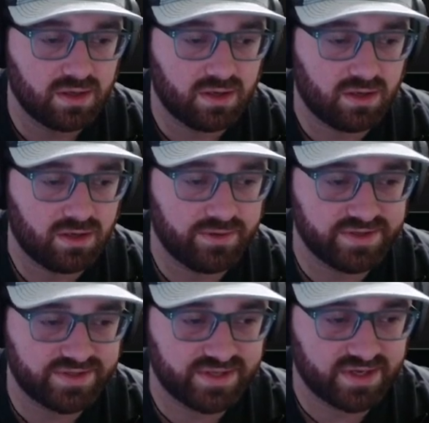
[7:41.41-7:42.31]
all this
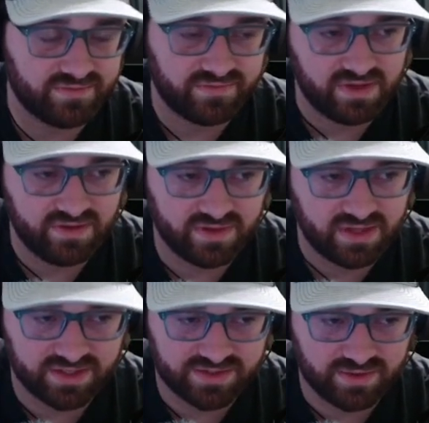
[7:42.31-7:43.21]
stuff, even
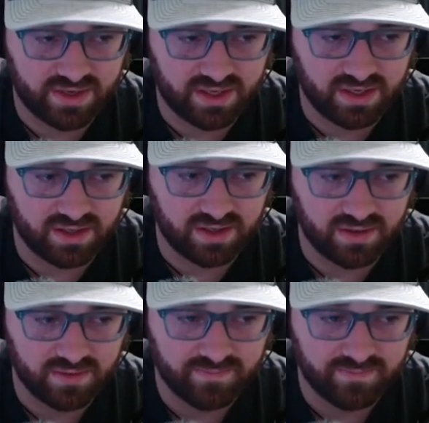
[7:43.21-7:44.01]
this right here,